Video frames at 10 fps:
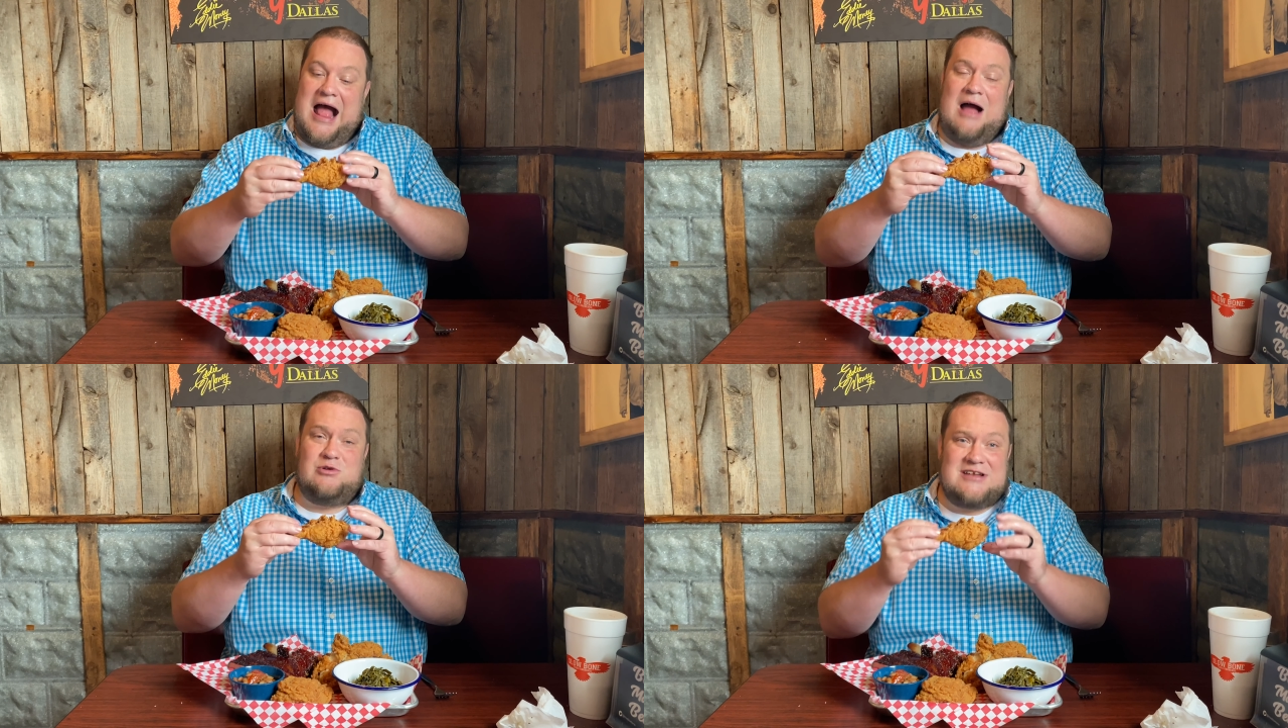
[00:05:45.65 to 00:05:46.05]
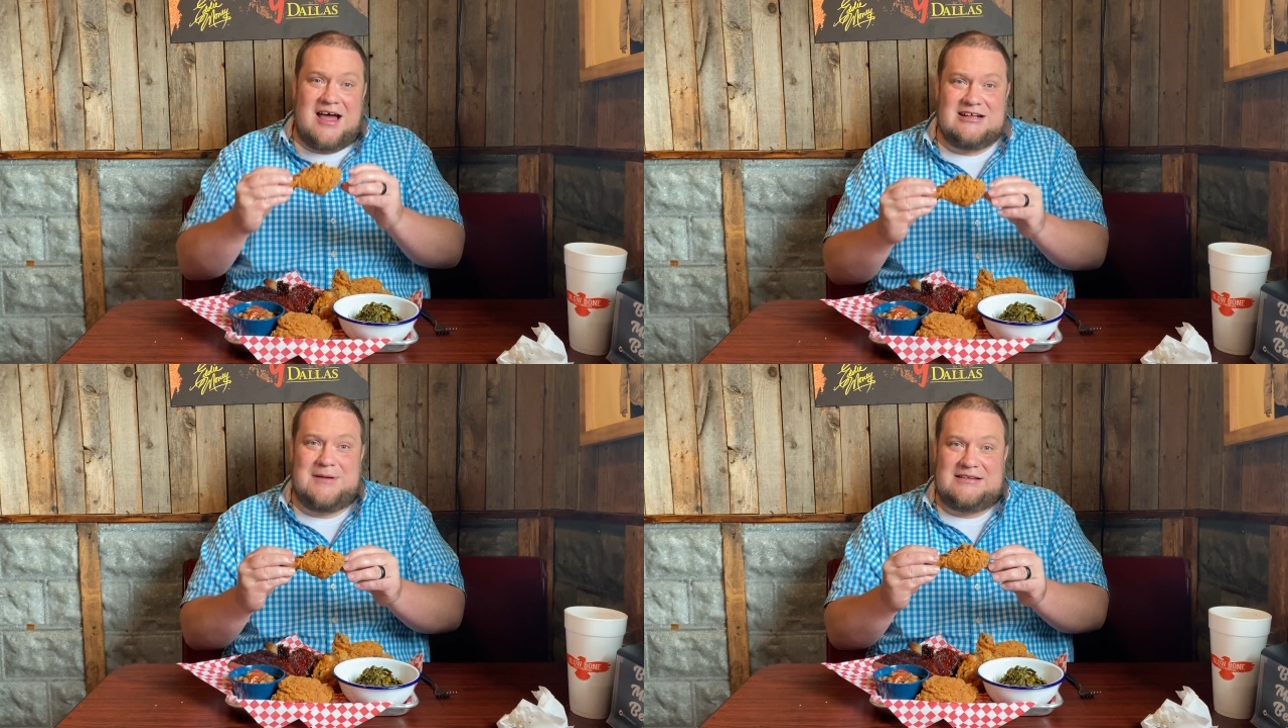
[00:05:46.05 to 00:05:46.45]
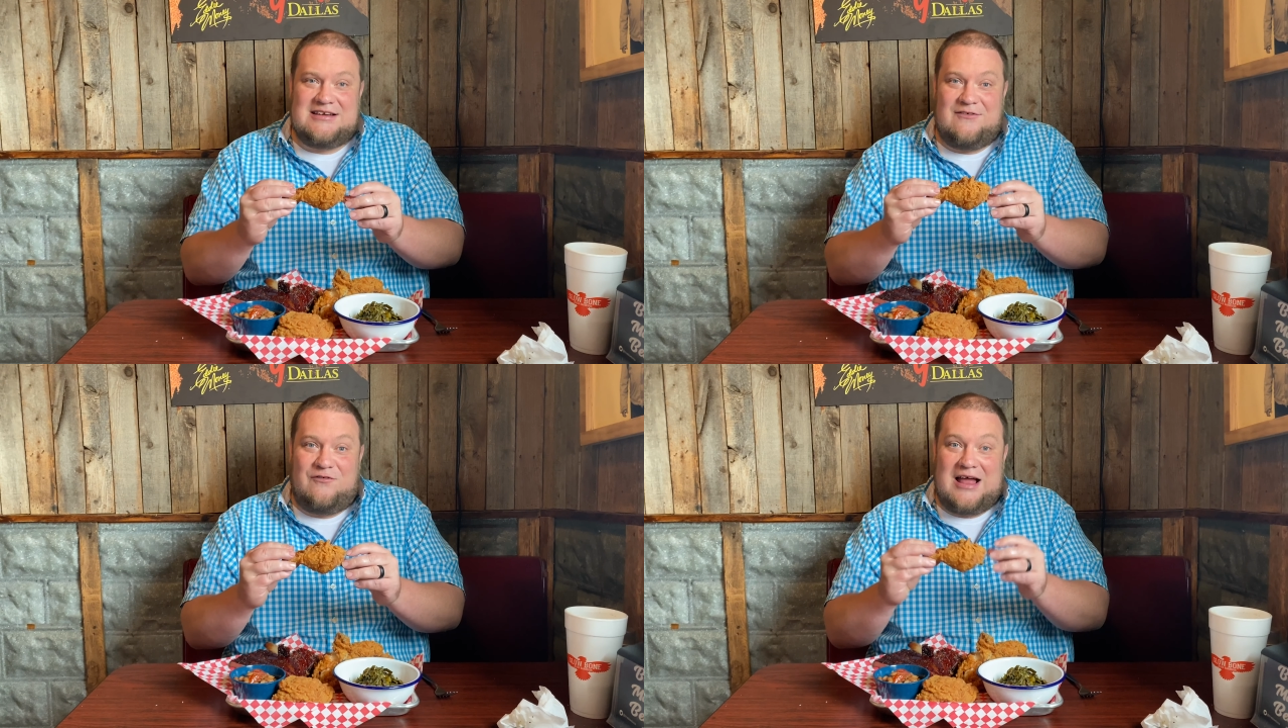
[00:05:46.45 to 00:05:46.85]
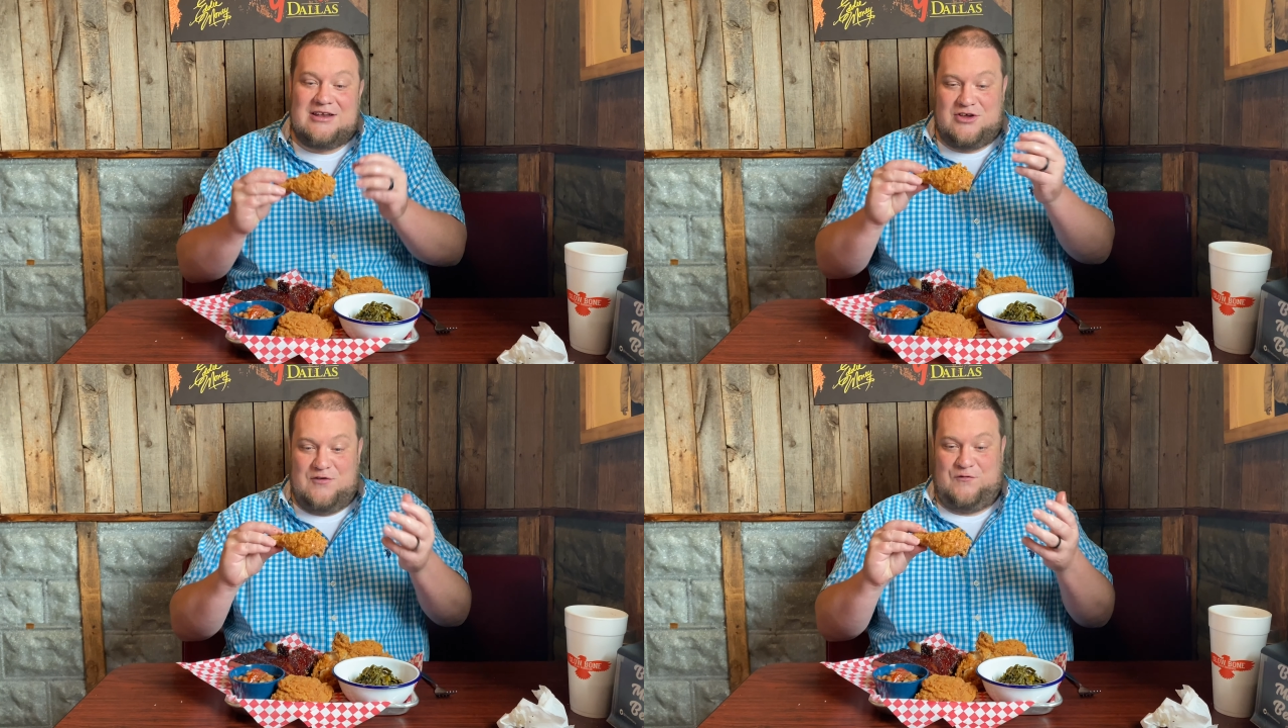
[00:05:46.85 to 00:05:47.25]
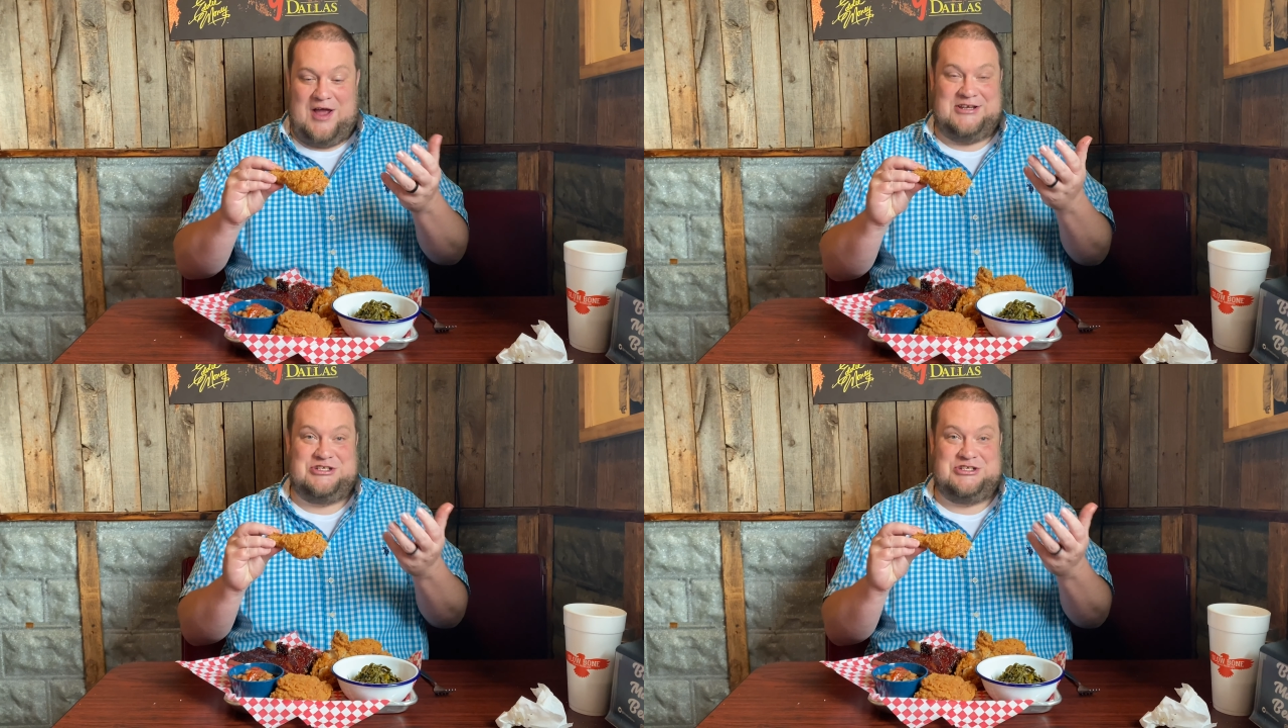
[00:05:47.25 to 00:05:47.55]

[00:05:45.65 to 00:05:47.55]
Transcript: I was not expecting to find good fried